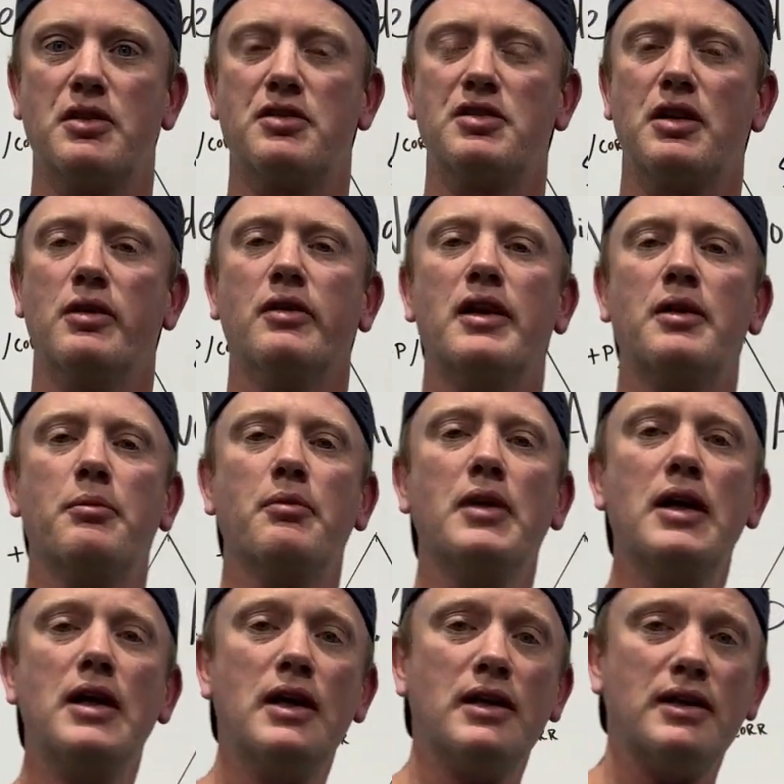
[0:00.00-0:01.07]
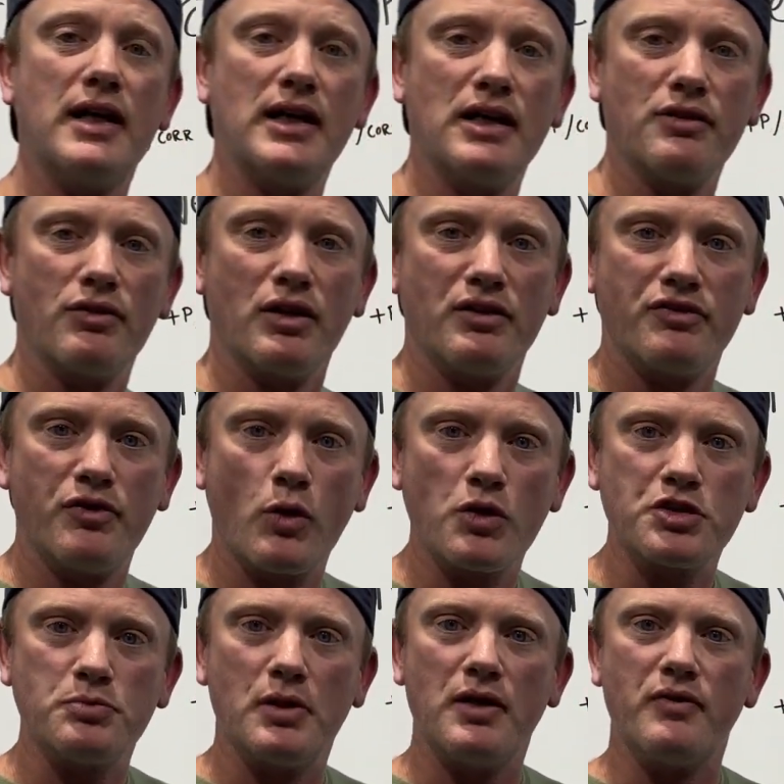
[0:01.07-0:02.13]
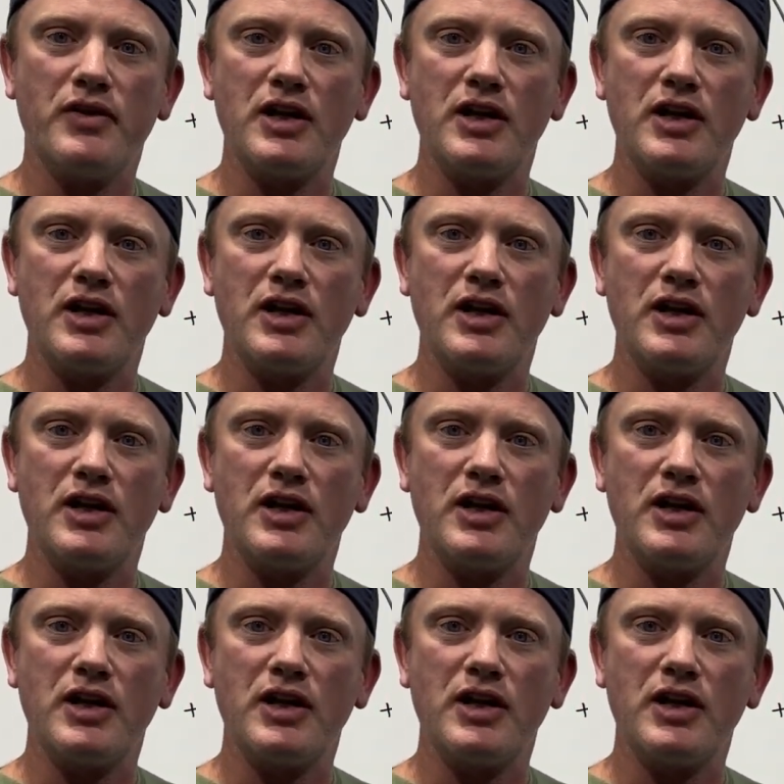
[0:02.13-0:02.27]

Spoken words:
So in negative reinforcement,